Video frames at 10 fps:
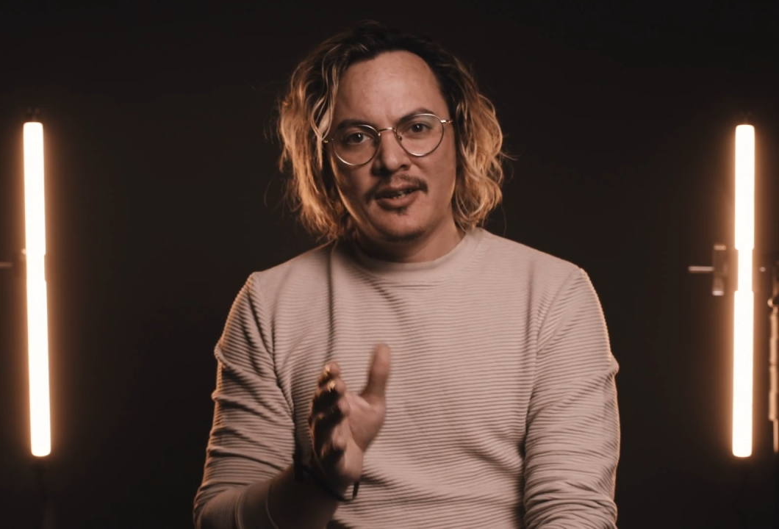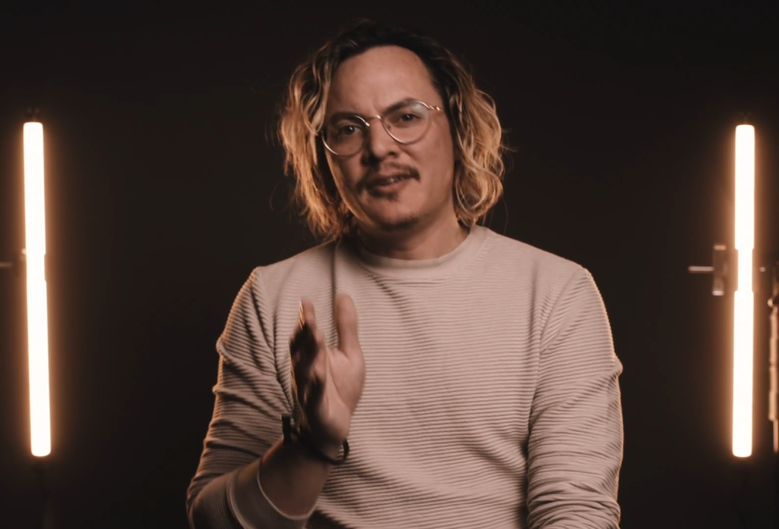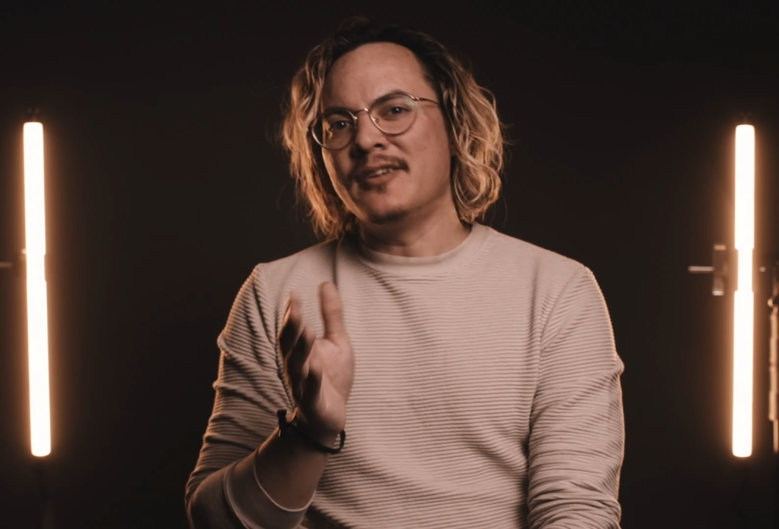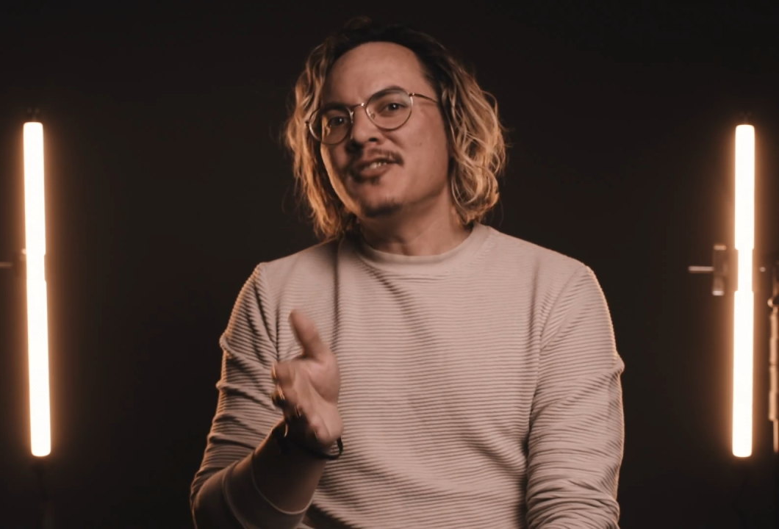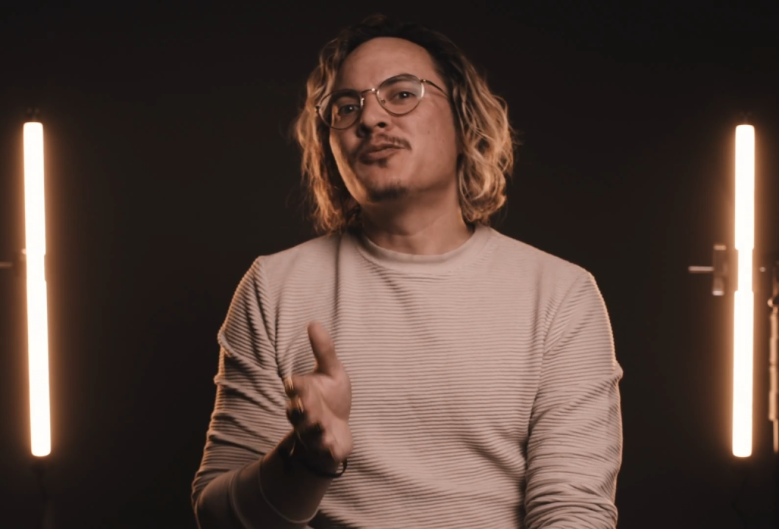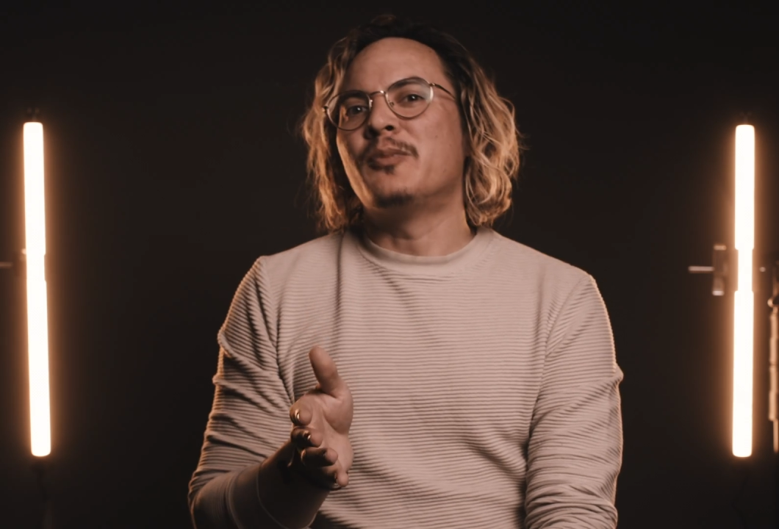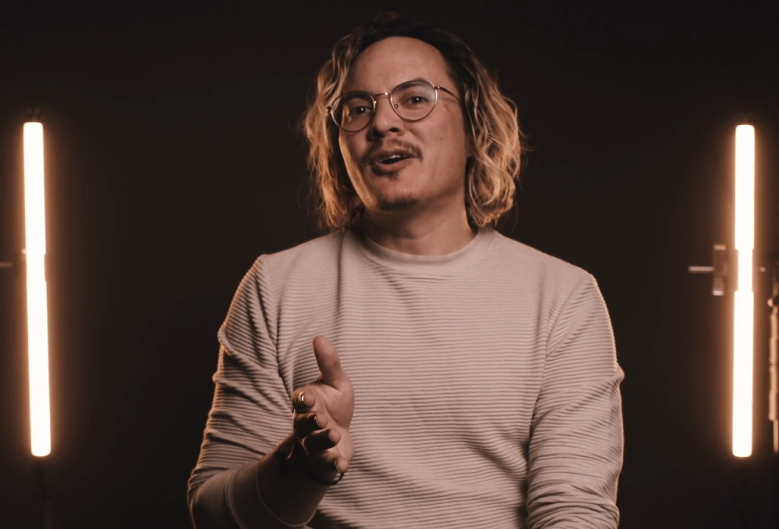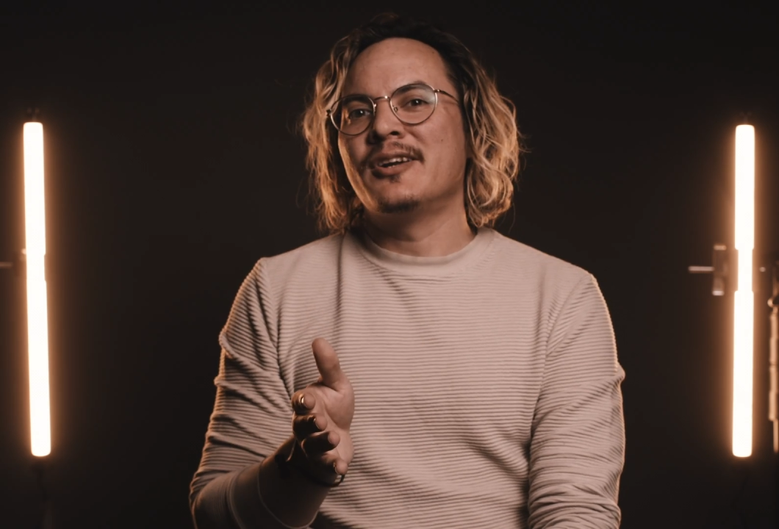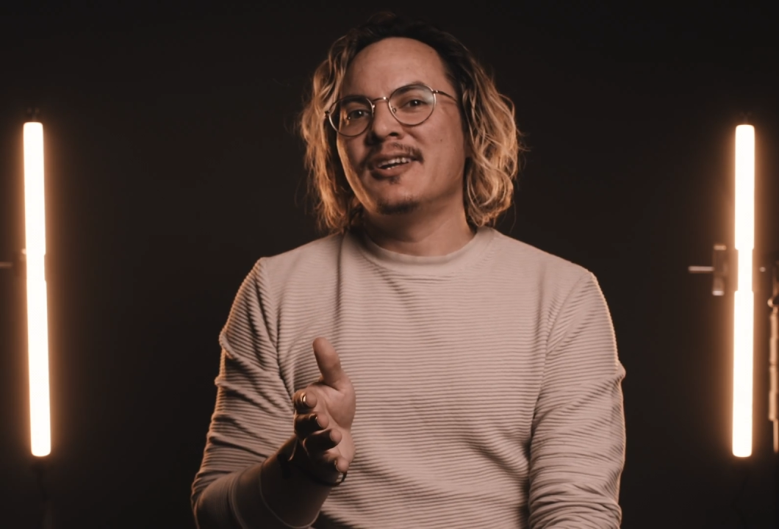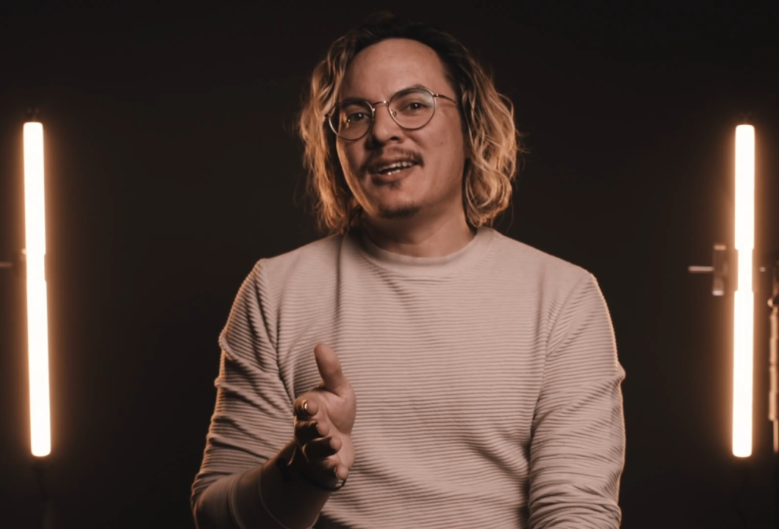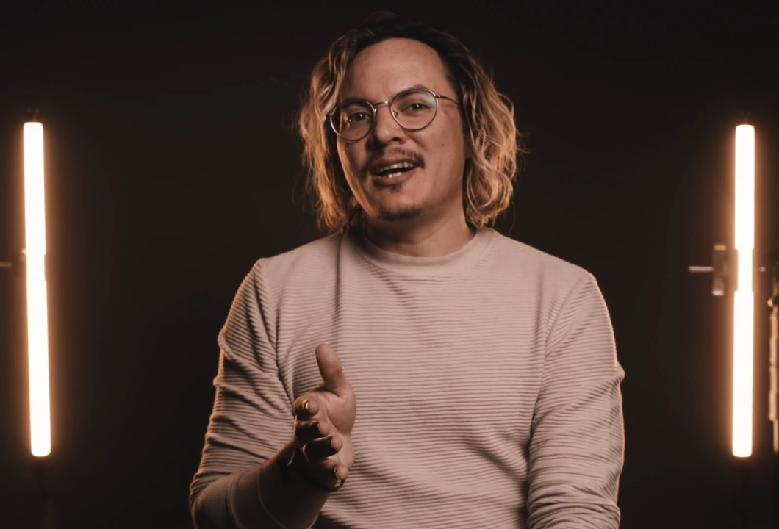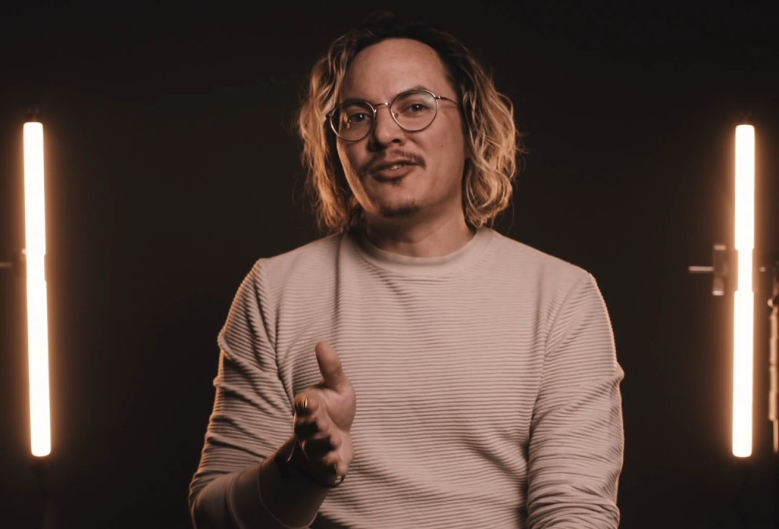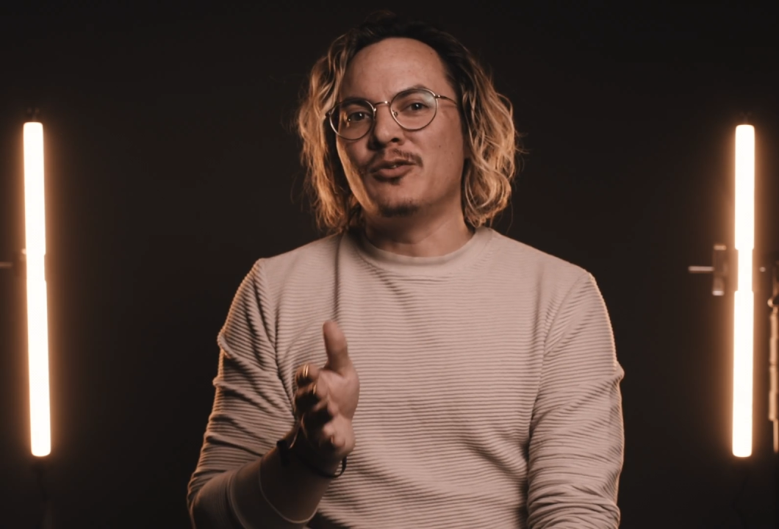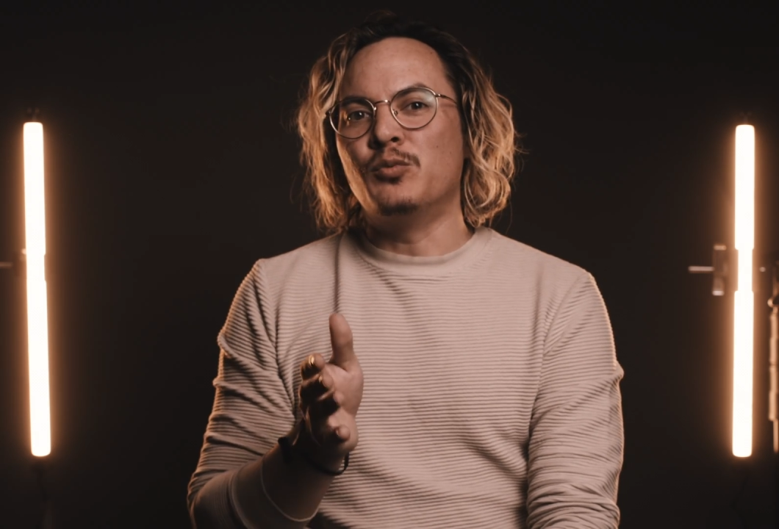This is marketed as a